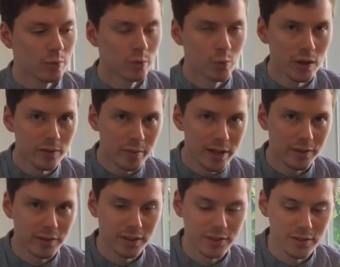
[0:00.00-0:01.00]
one of the main
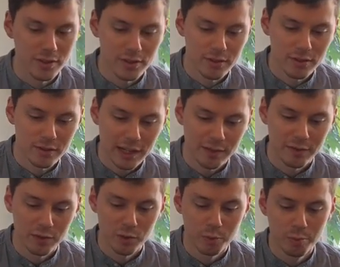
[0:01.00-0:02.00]
things that
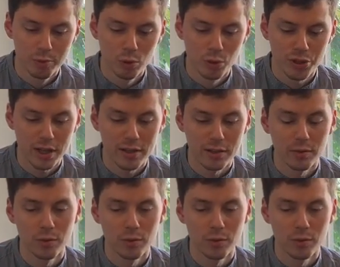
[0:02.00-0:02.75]
Stanford brought in